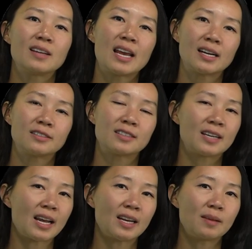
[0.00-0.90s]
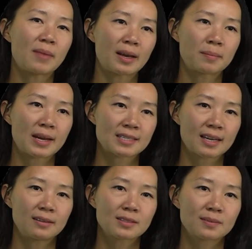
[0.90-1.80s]
880
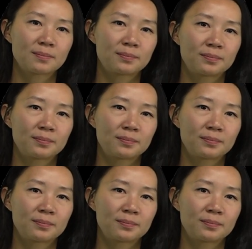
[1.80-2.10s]
megapascals.